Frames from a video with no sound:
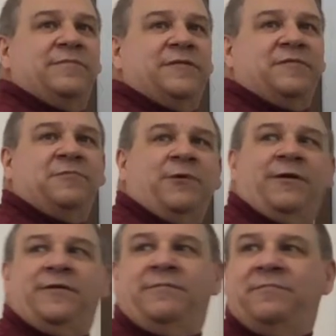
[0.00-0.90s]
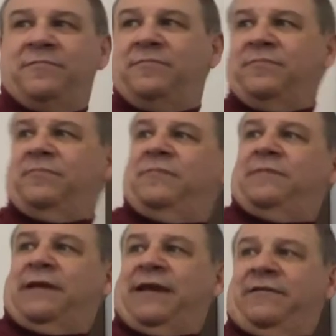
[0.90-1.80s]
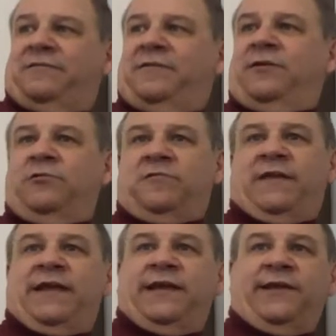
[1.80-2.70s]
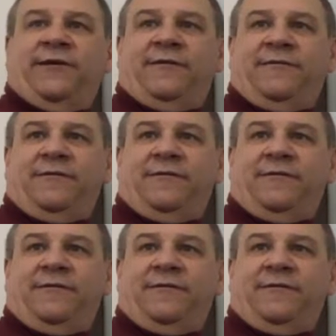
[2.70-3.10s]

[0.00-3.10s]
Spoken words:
This is where you got to see who's thinking here.